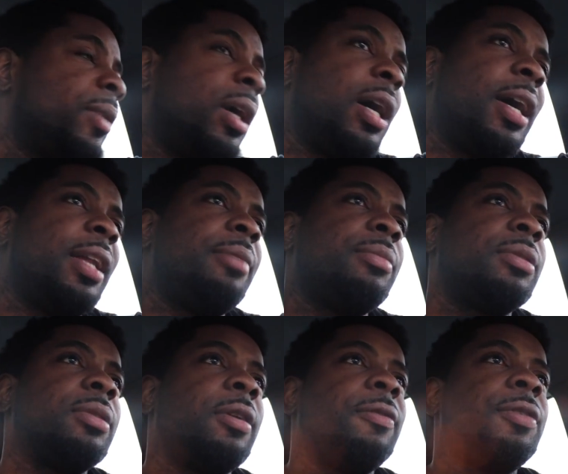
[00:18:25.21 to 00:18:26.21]
All right, let me.
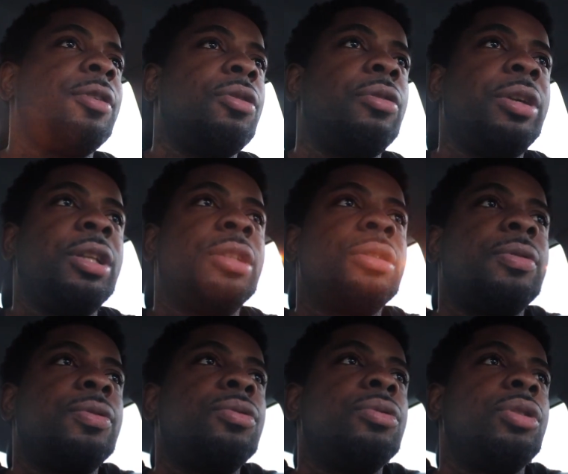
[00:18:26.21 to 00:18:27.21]
I'm finna go eat this
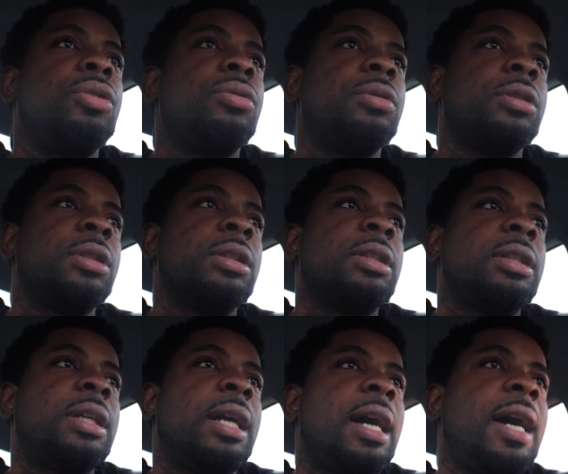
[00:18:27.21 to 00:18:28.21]
food though.
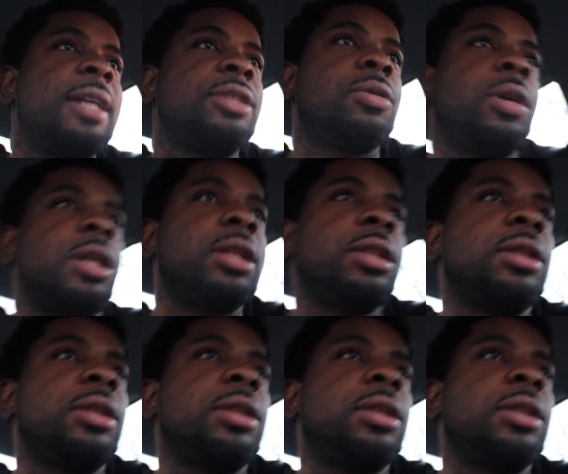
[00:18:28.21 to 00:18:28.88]
All right, Sqaudd.